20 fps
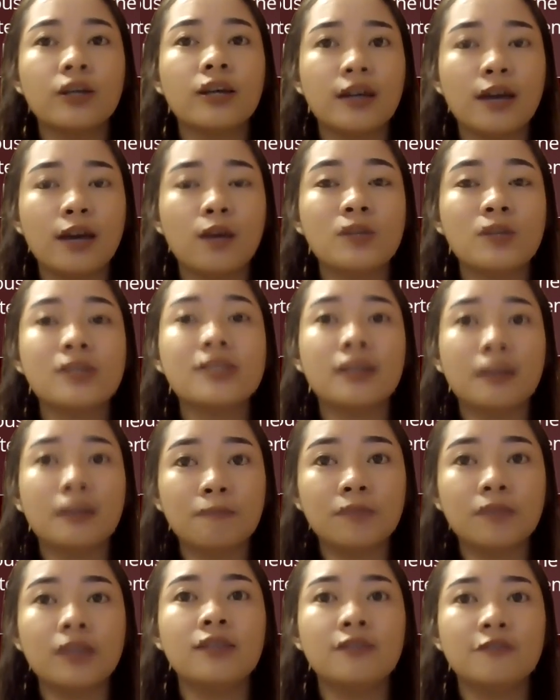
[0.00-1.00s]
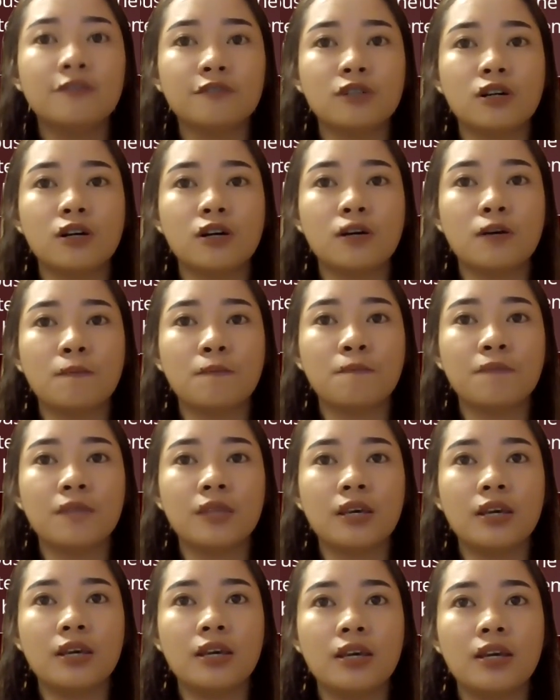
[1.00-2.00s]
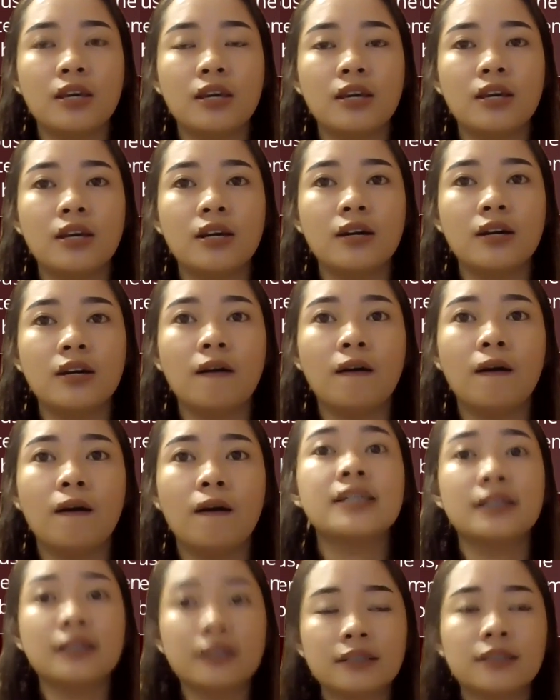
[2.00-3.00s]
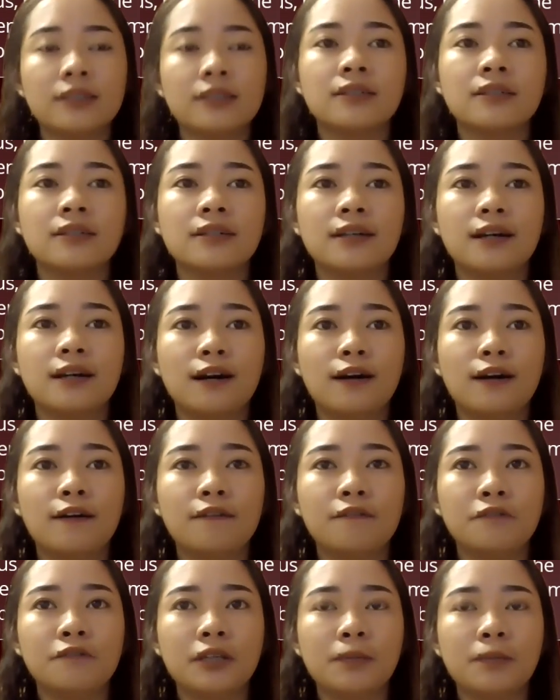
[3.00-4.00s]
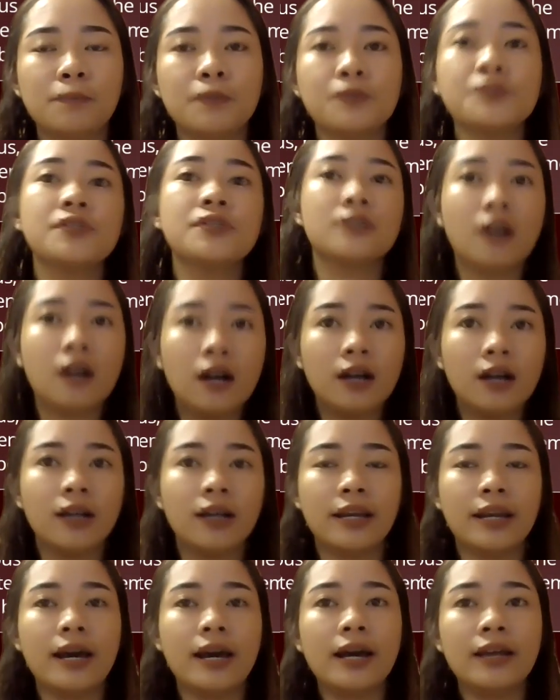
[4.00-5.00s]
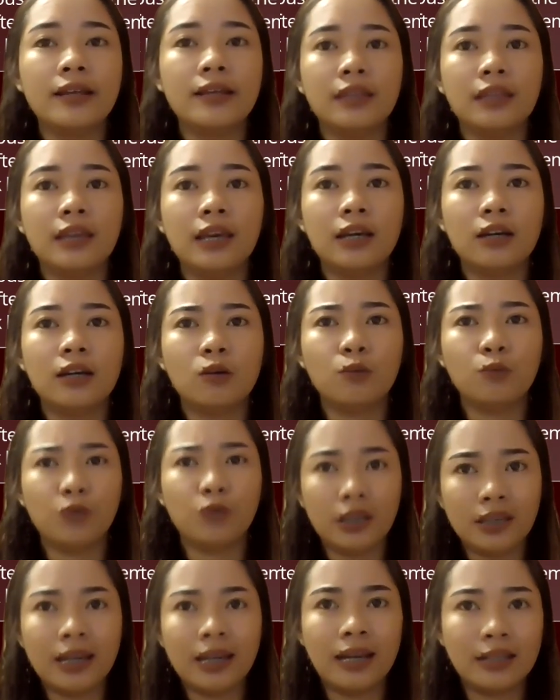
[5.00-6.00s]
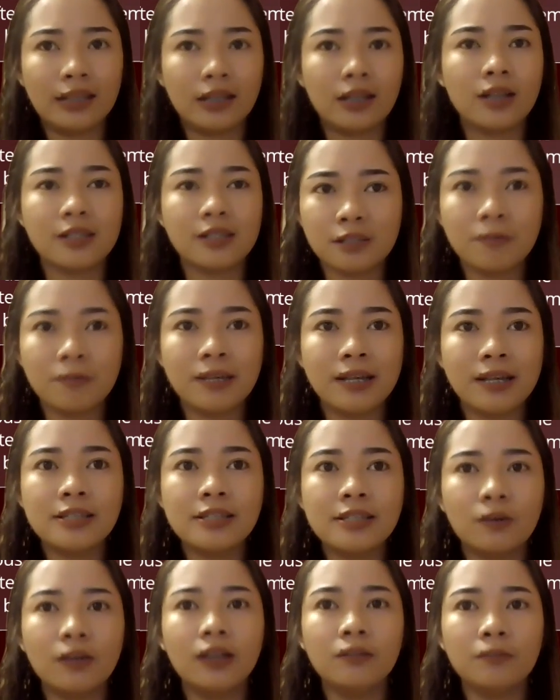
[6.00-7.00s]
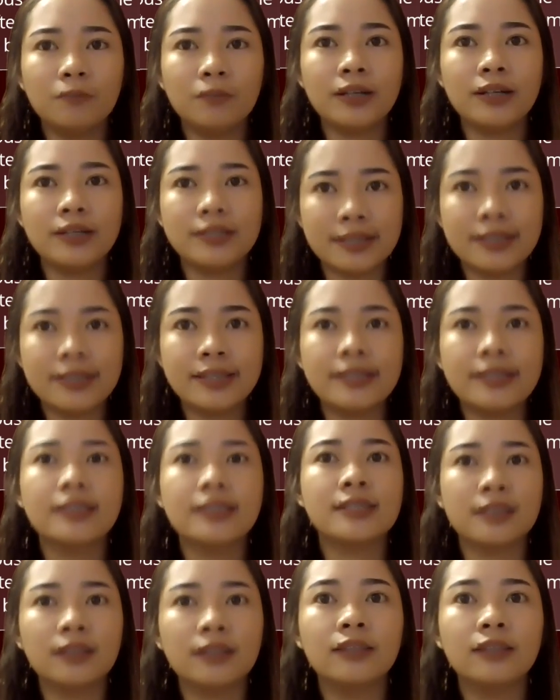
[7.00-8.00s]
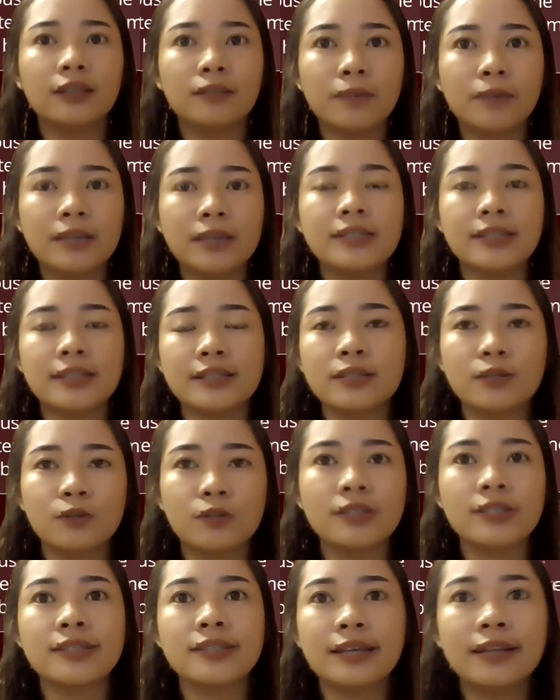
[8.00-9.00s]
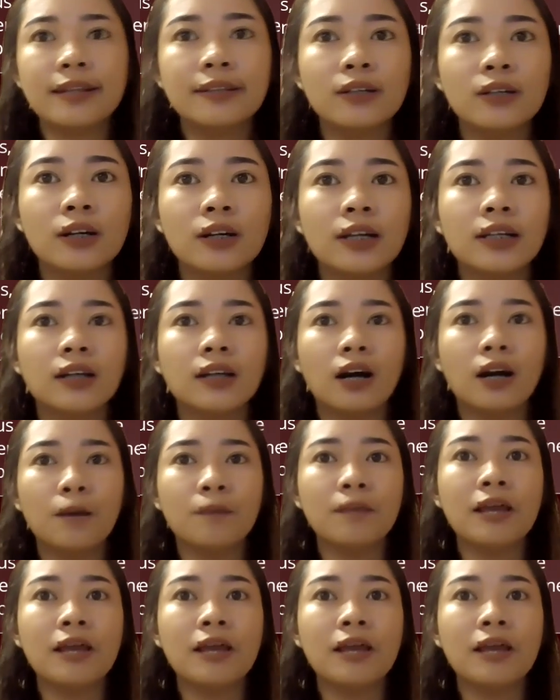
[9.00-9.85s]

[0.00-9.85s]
where I was adopted from the standard of the person R. And I think we cannot customize this one because this is the standard basis or the standard